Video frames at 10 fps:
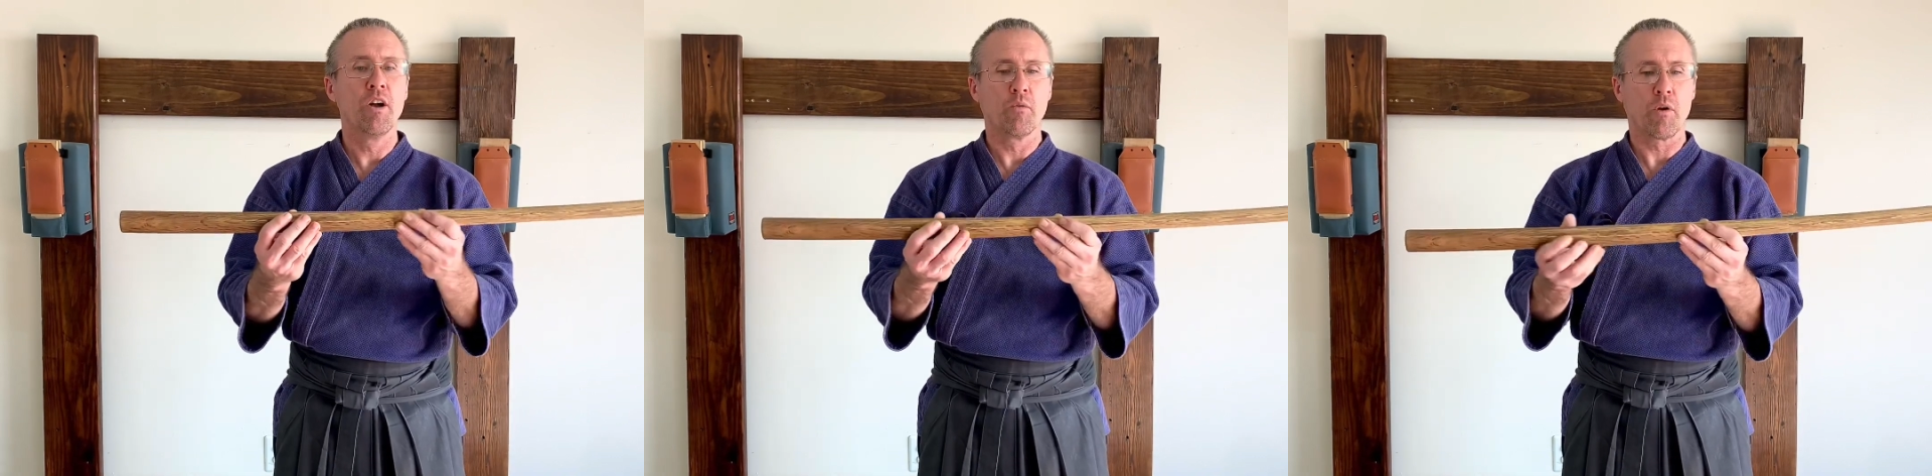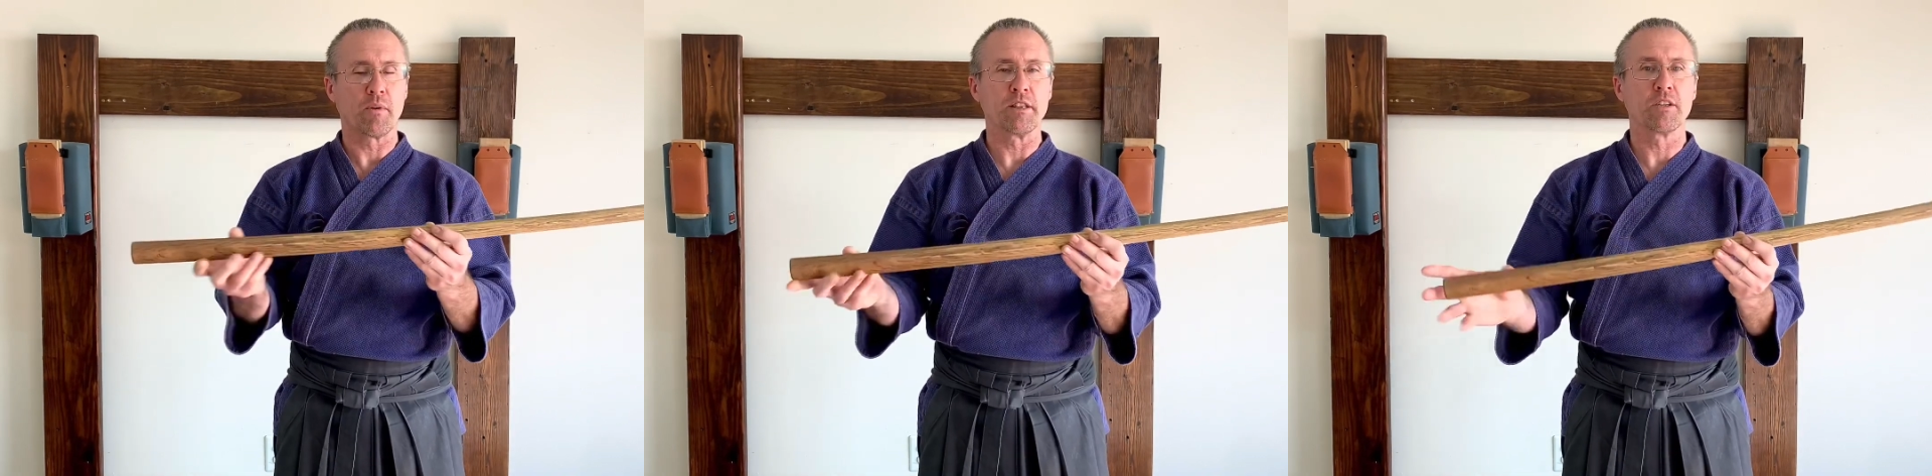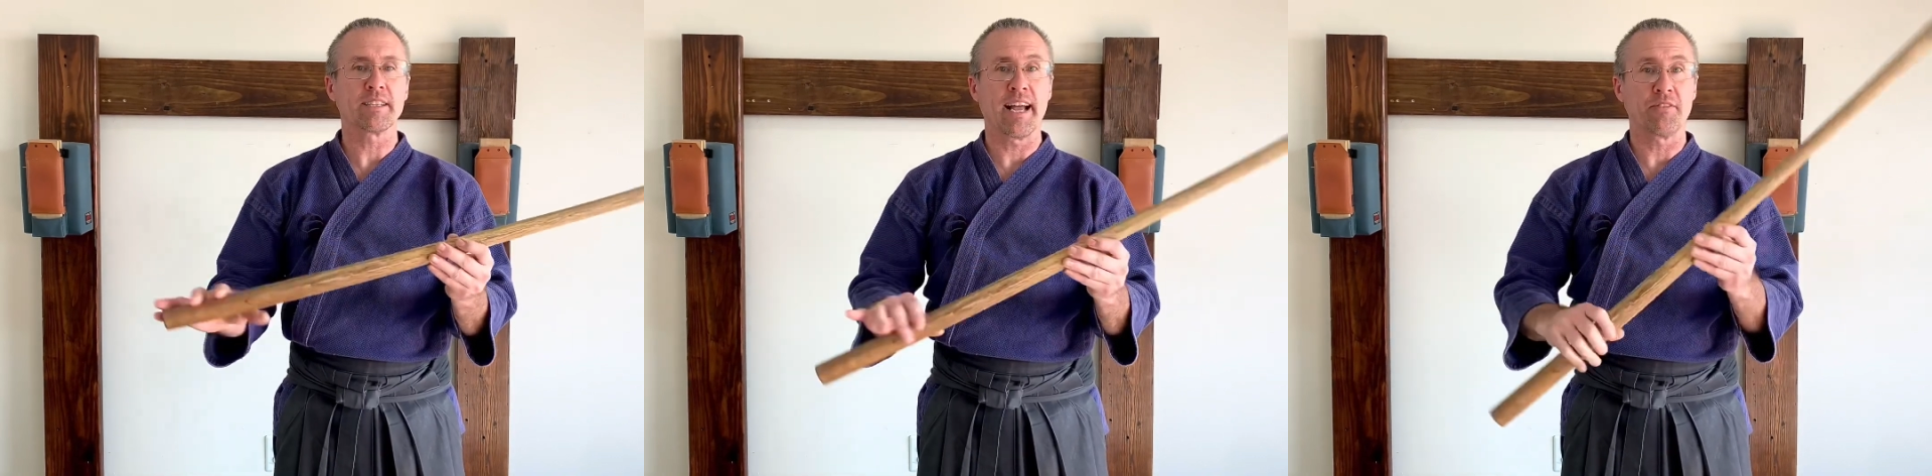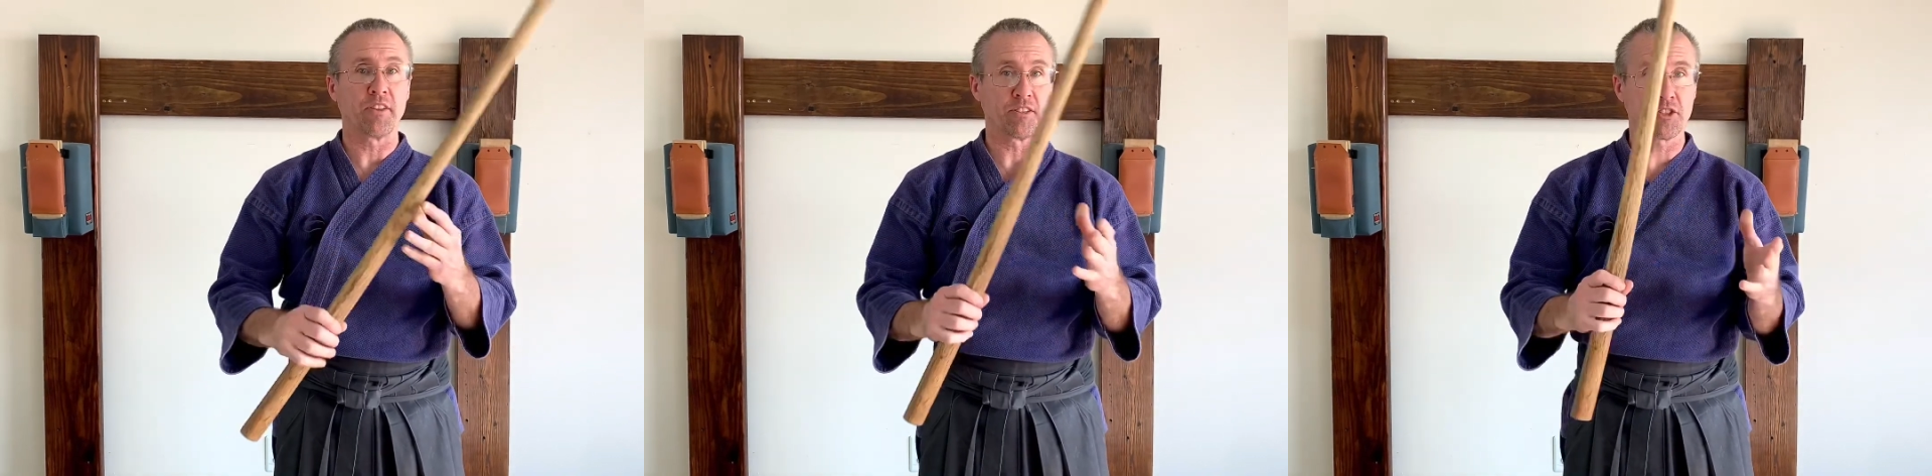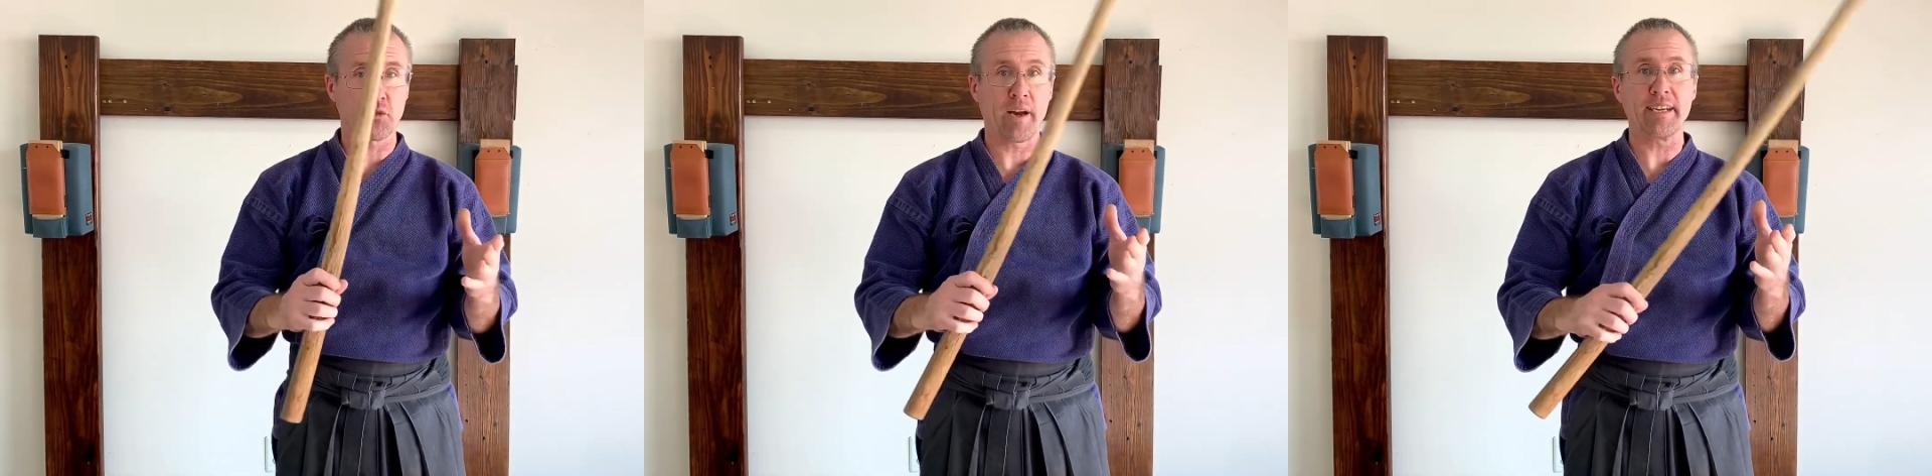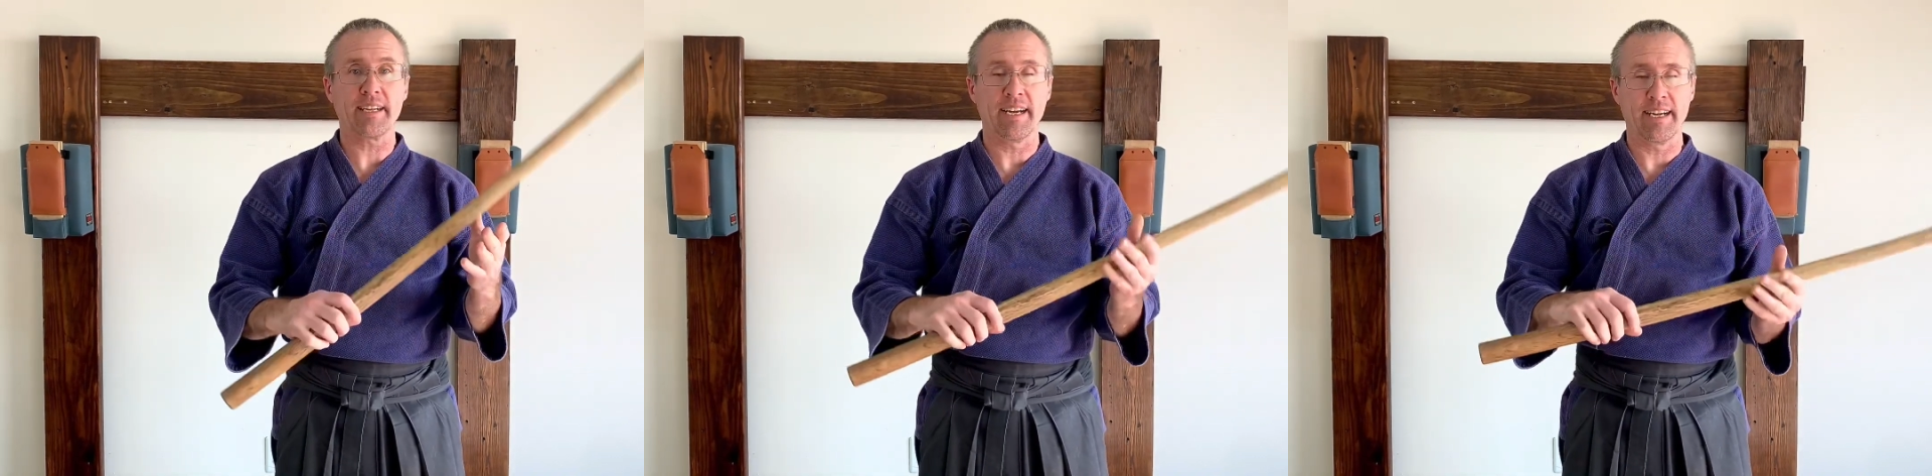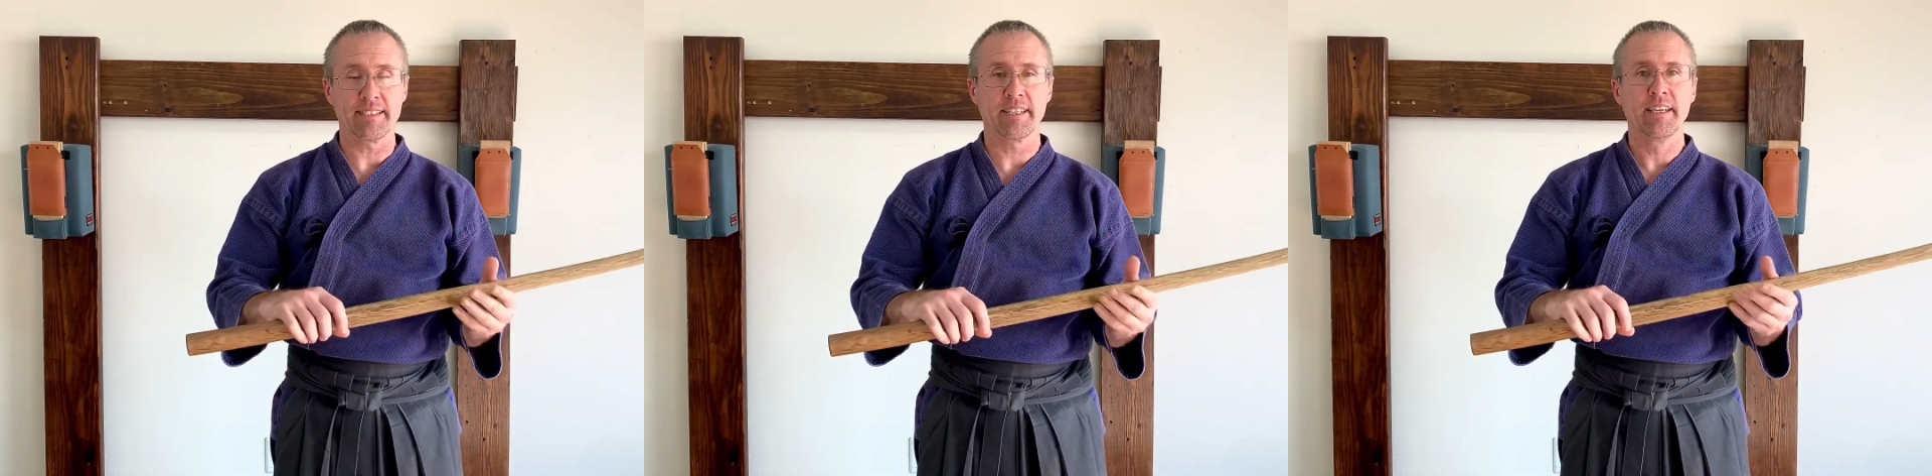where we looked at the straight
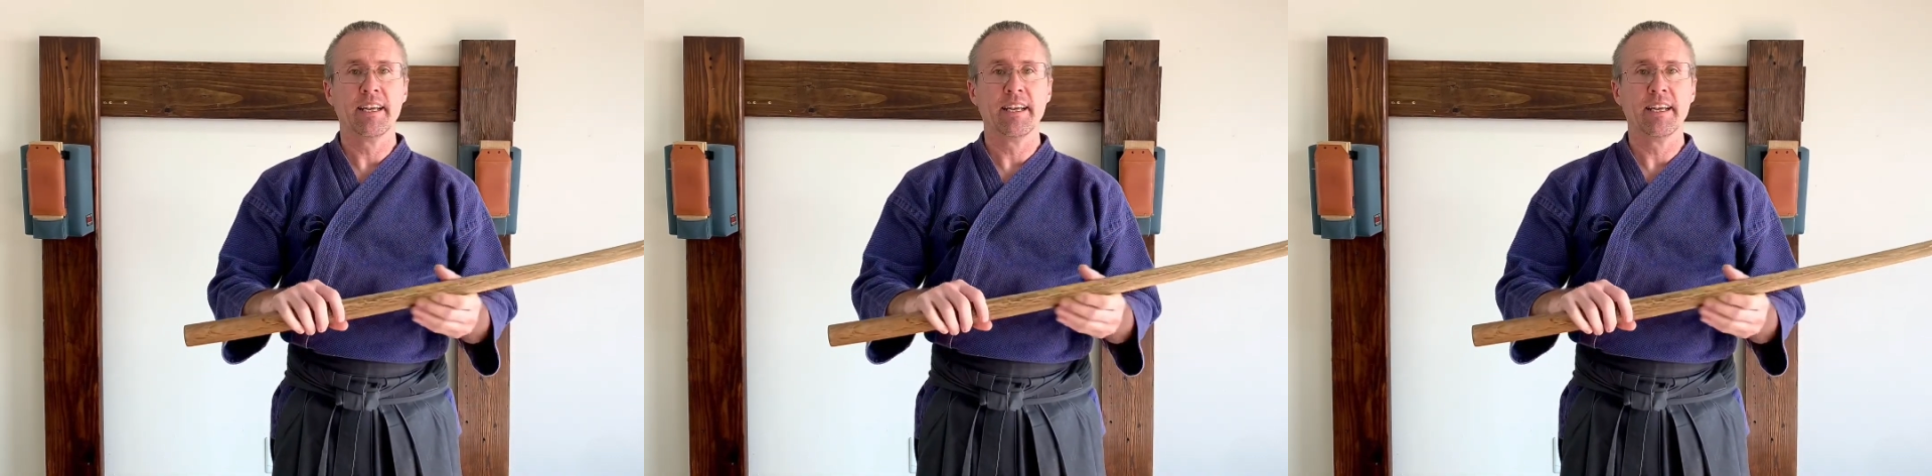cut.